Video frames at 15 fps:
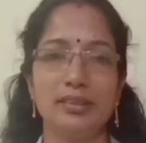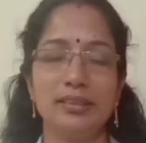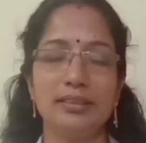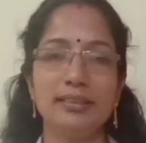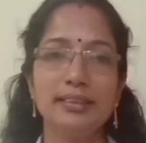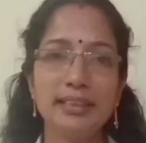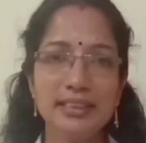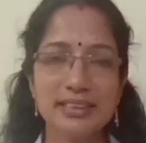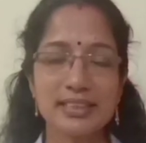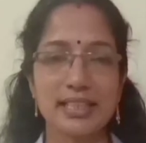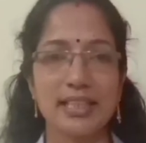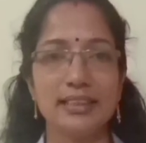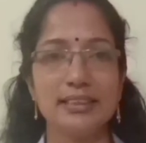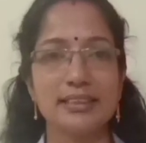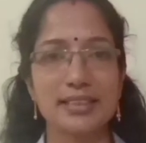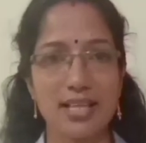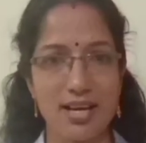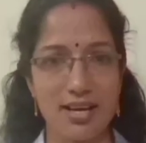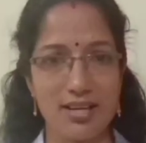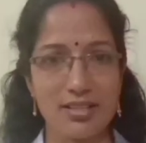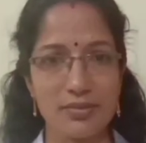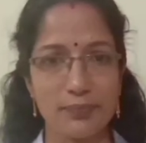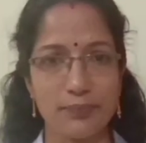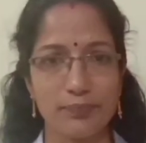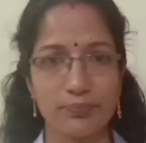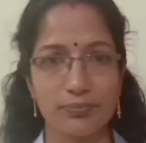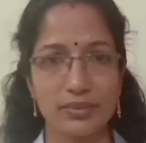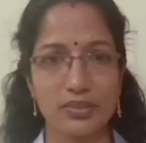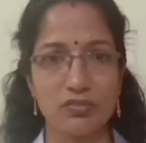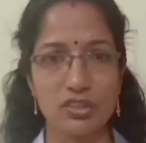These rights are,
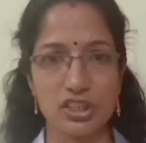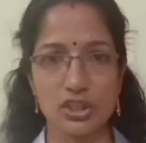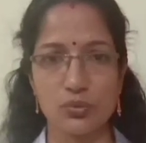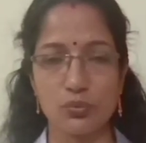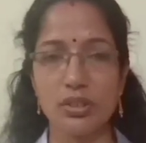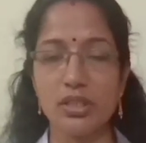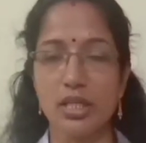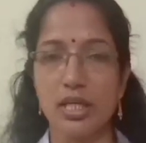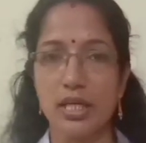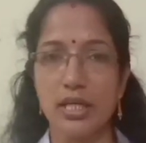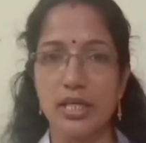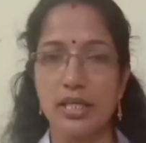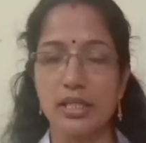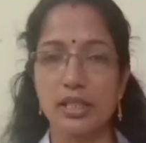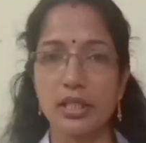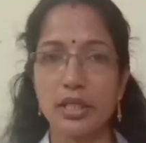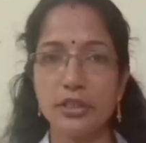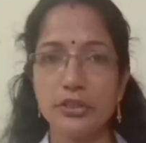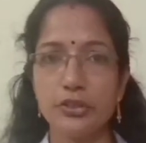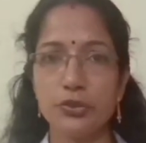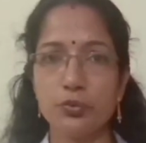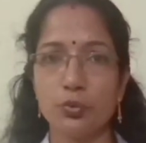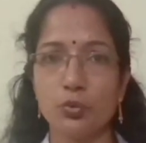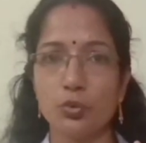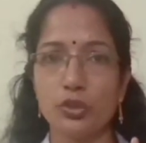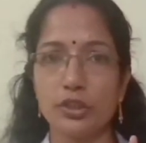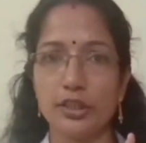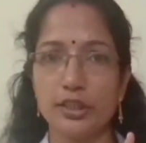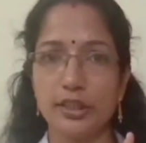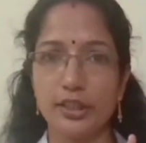first one, right to
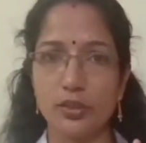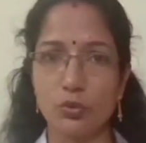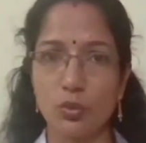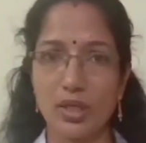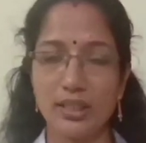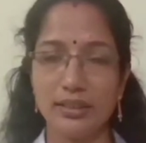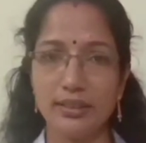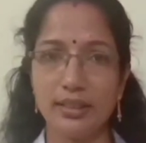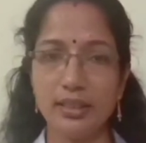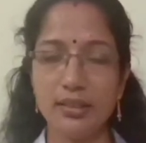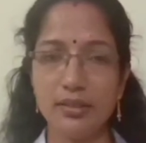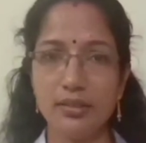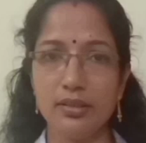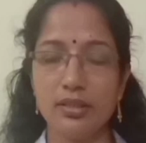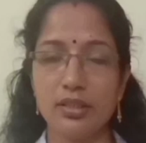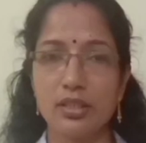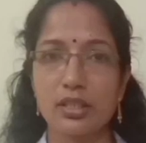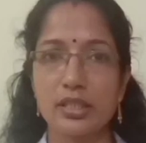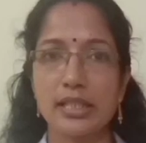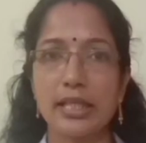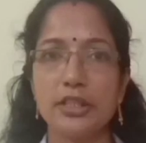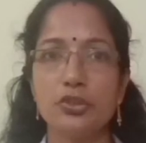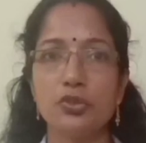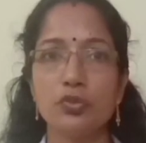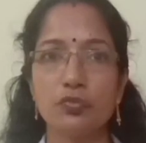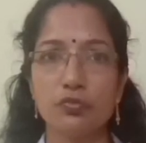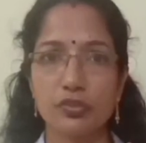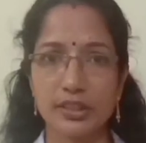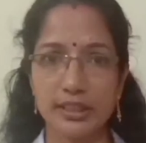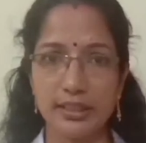equality, right to
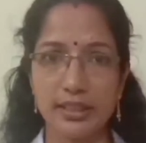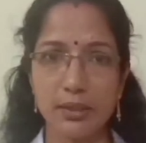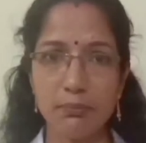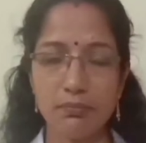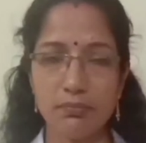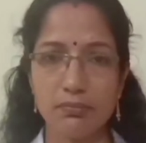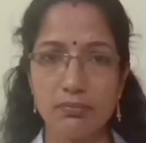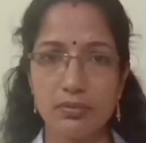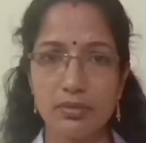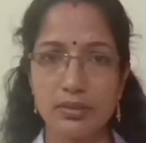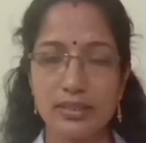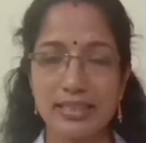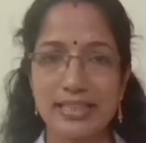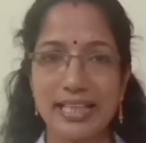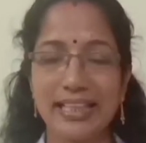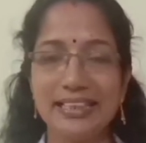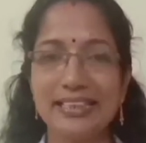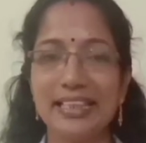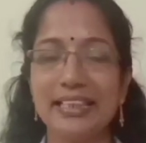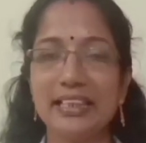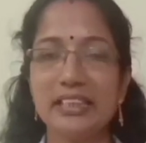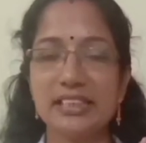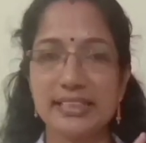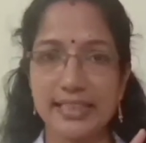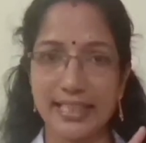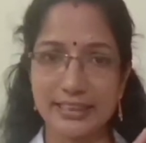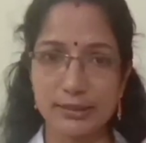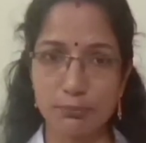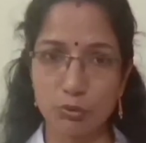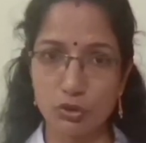freedom, right against
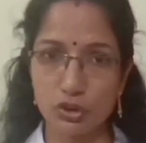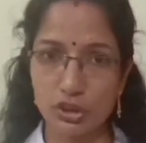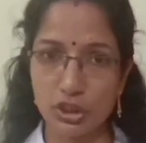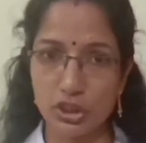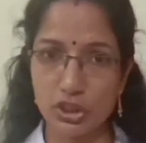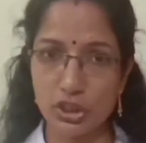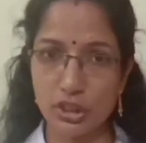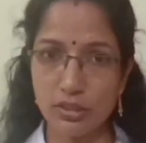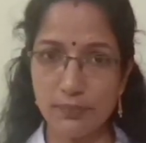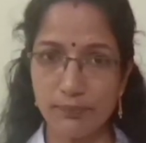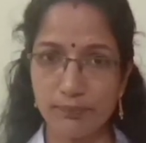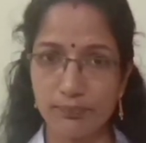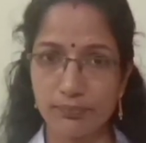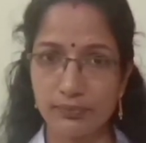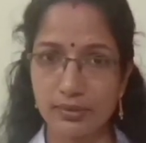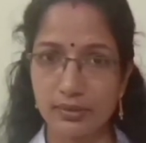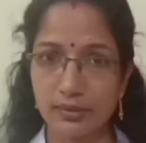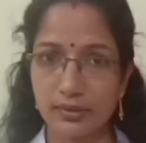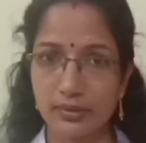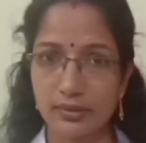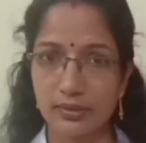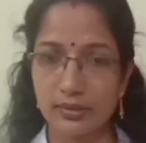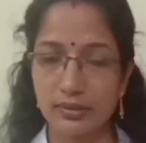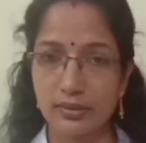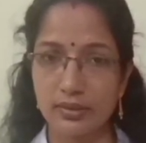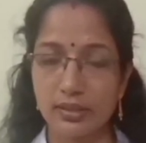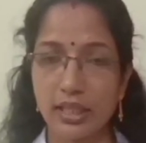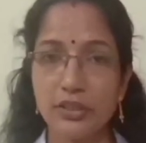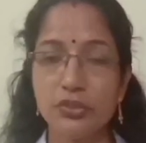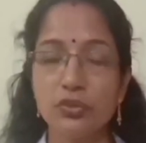exploitation,
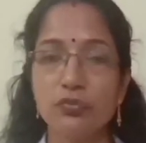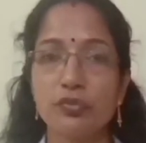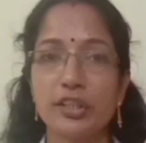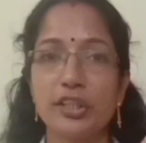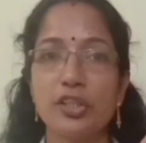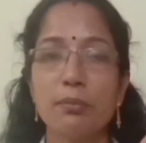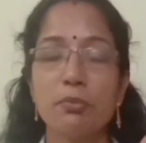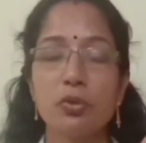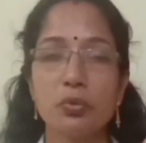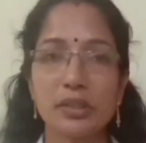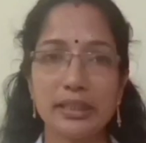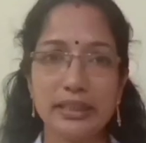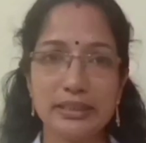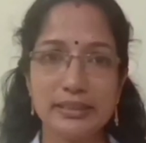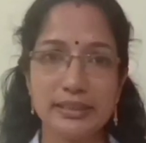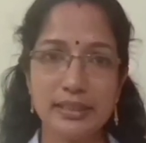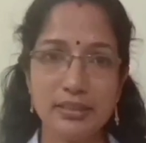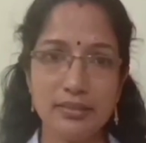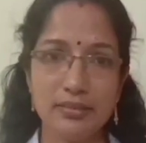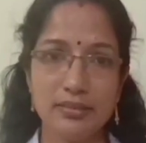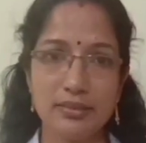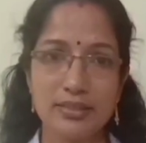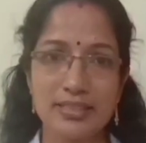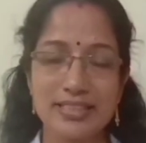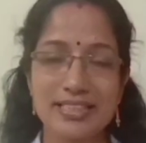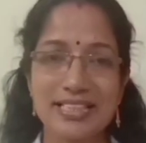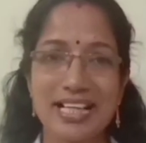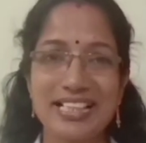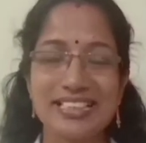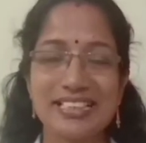right to freedom of religion,
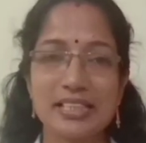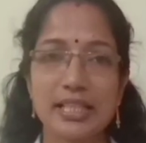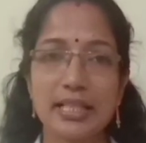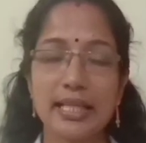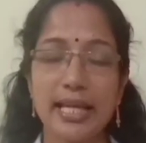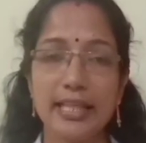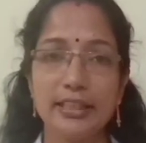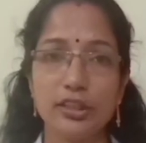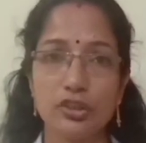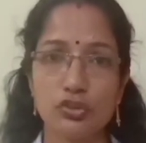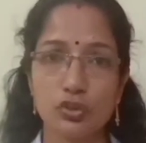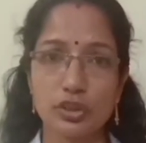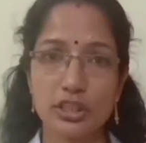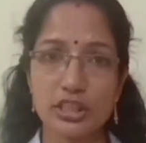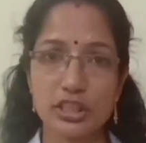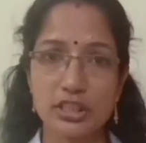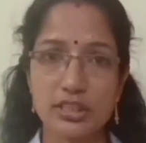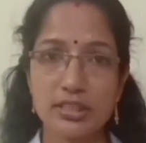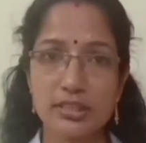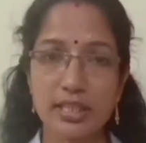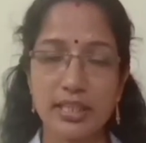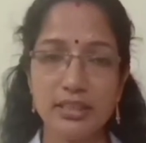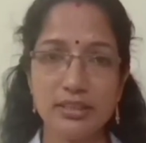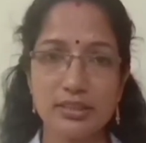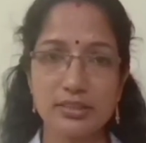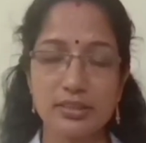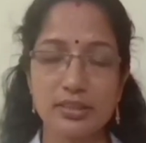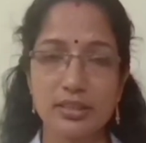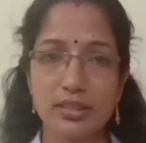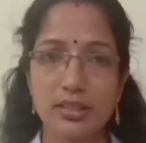cultural and educational right,
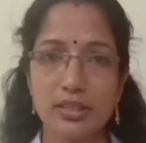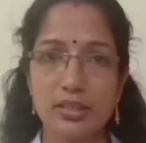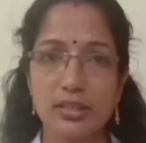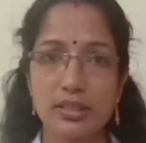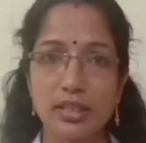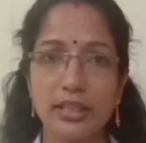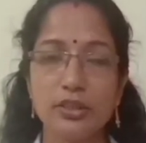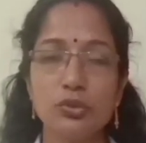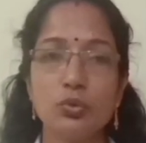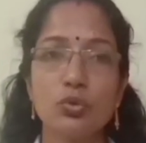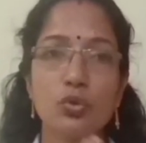right to